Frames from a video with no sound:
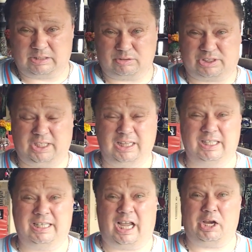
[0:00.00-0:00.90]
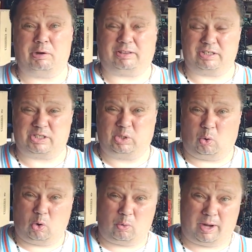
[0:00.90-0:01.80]
And so suddenly now you're at this
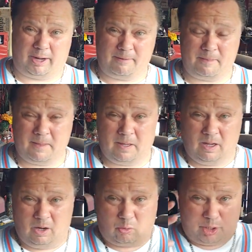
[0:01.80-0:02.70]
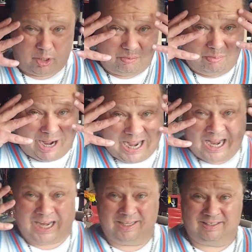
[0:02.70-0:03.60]
doorway where your
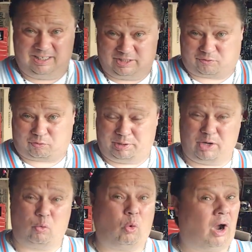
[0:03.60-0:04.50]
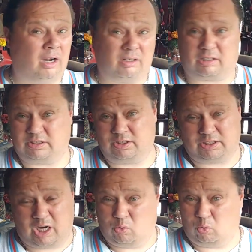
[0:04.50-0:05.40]
mind is free to wander because
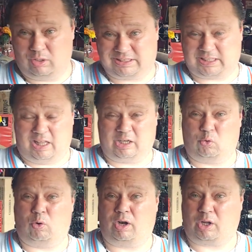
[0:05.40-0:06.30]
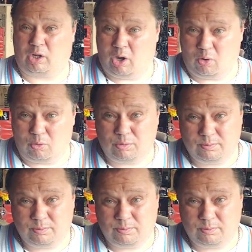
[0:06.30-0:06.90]
there's not words telling it where to go.